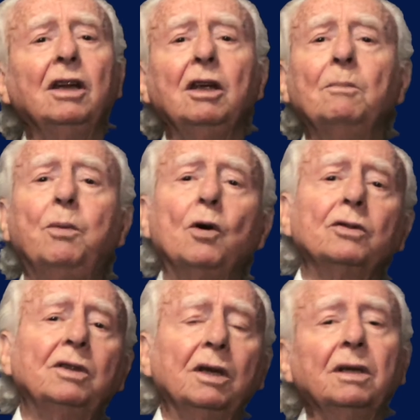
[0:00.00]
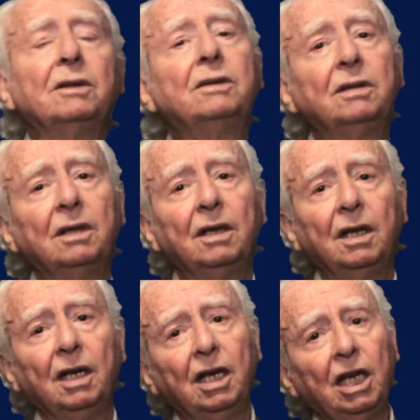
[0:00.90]
important,
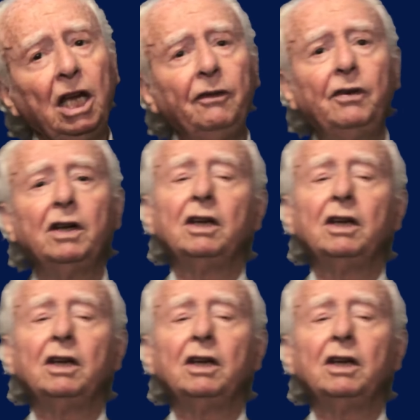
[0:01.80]
even